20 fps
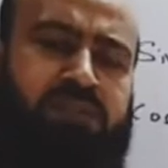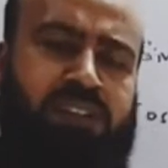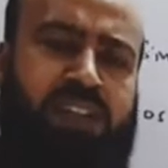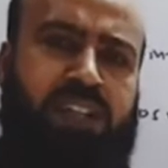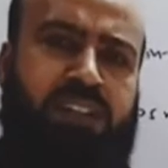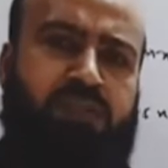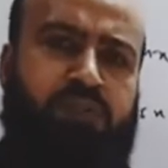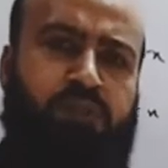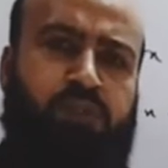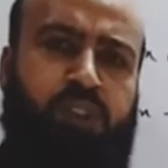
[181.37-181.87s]

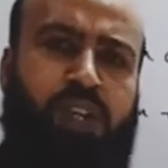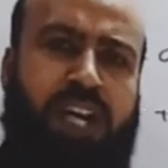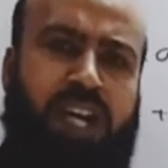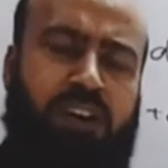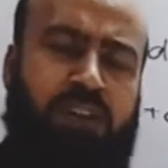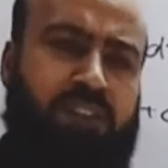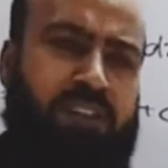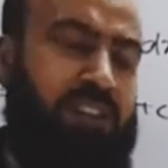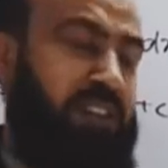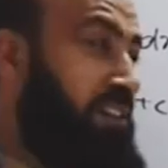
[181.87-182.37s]
when you
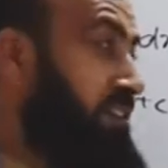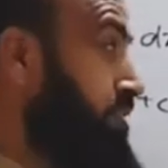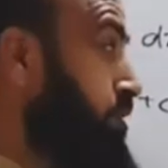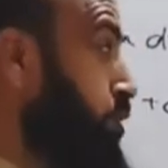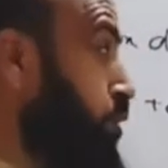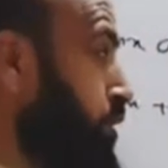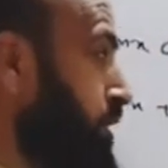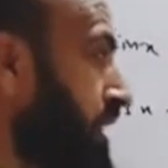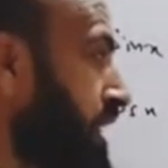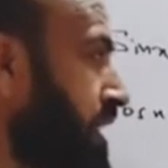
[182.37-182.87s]

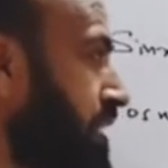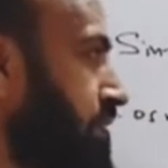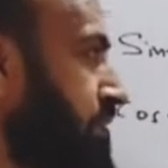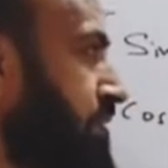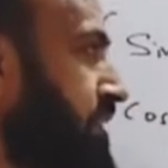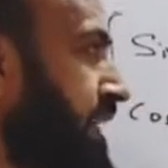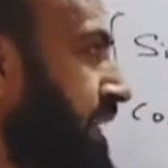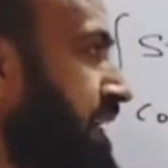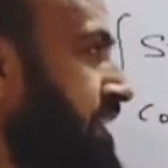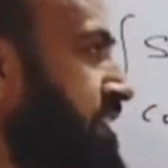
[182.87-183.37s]
don't
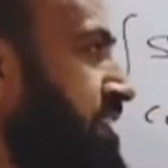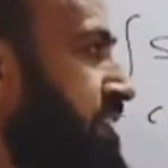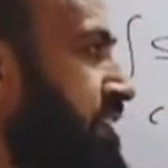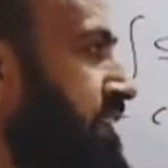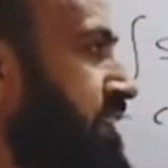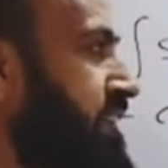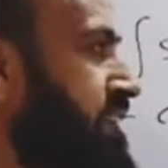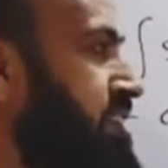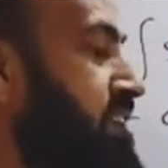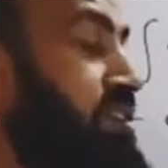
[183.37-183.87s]
have direct
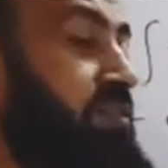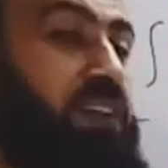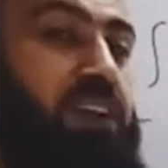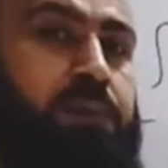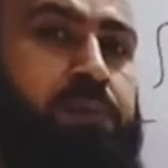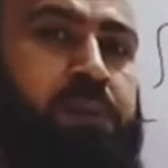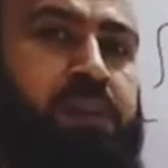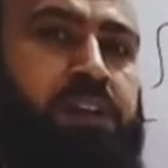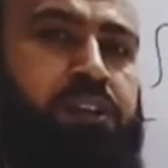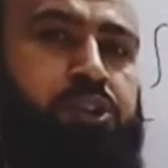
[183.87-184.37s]
integration
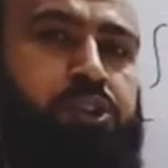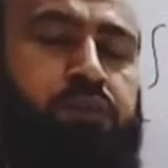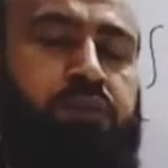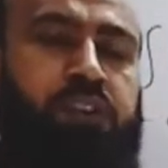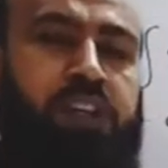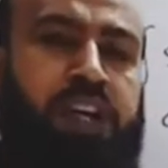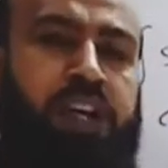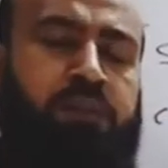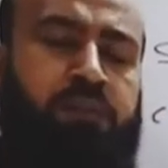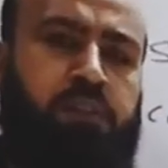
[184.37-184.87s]
available, you
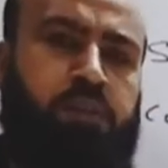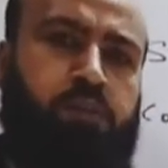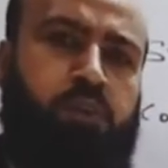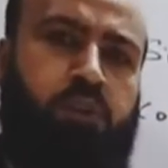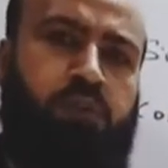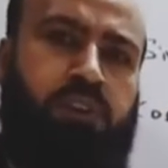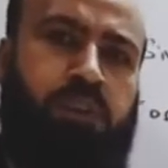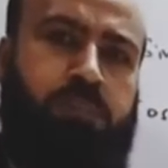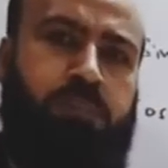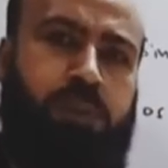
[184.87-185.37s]
will have to
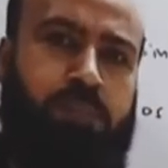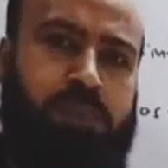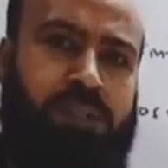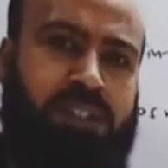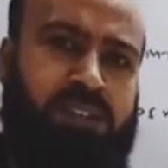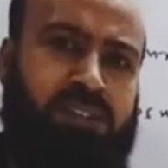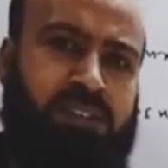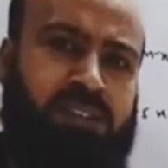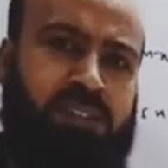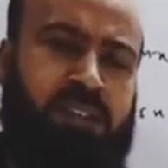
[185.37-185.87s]
go for by
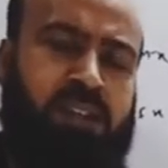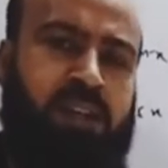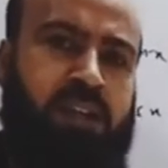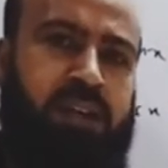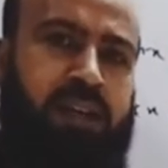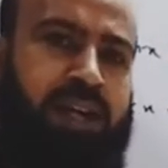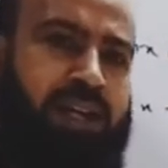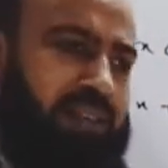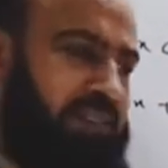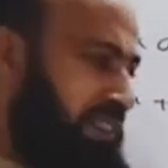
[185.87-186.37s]
parts.
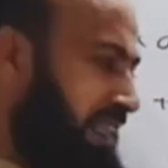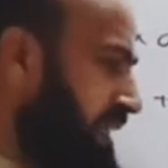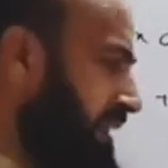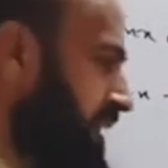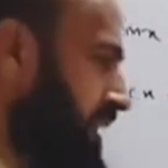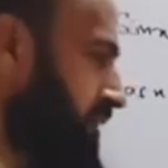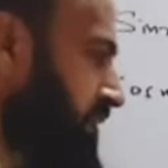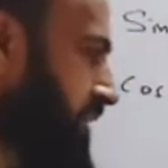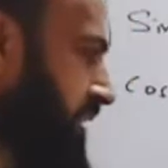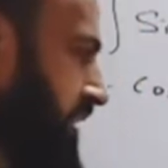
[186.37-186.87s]
And
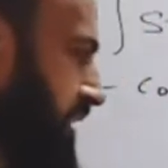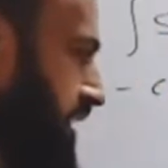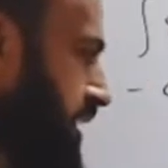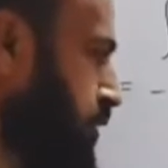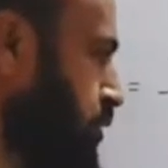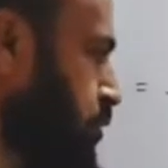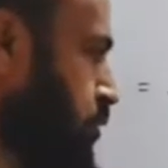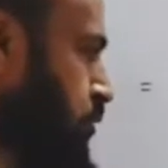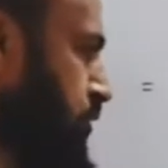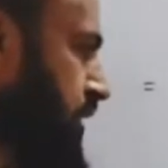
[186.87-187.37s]
secondly, when there are
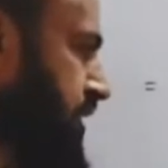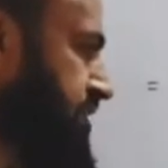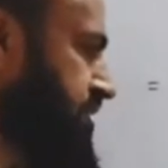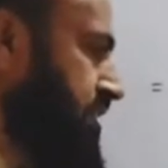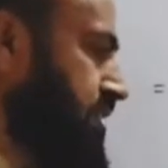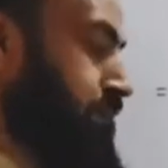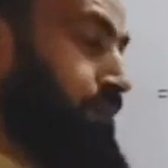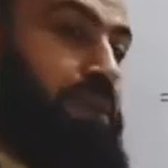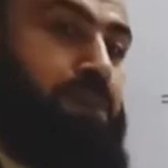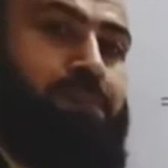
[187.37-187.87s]
two
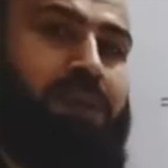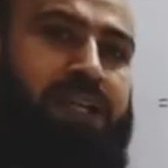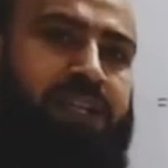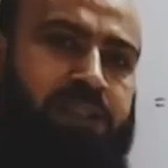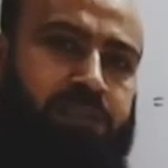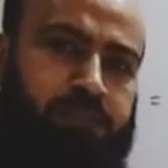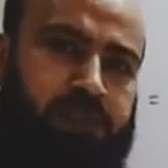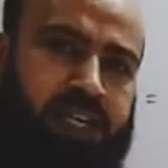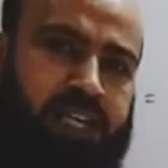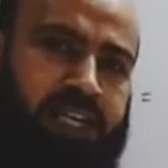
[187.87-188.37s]
functions being
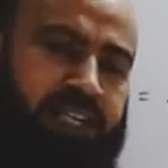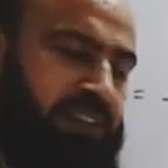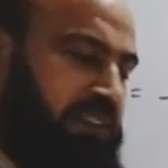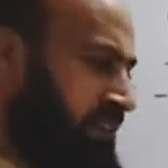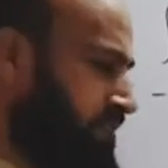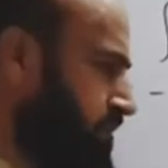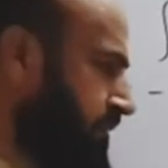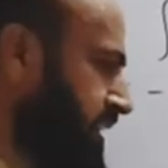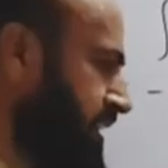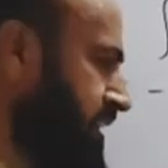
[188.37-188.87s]
multiplied,
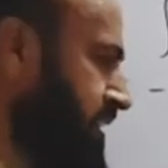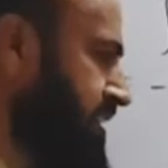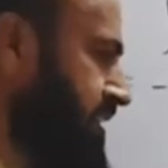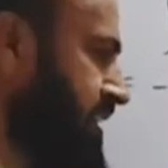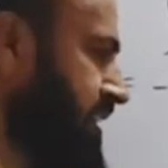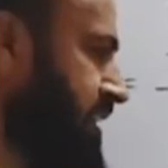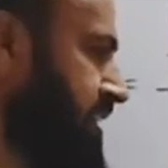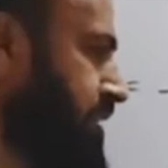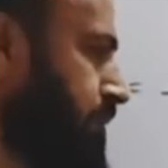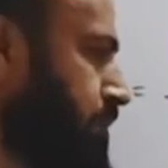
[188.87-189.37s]
whether these
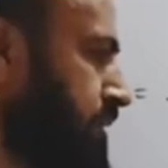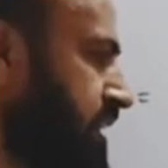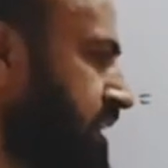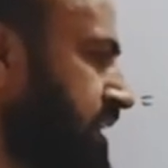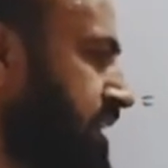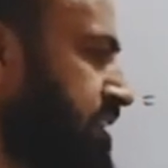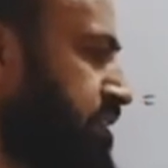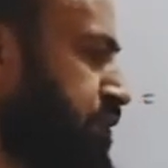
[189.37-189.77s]
are algebraic and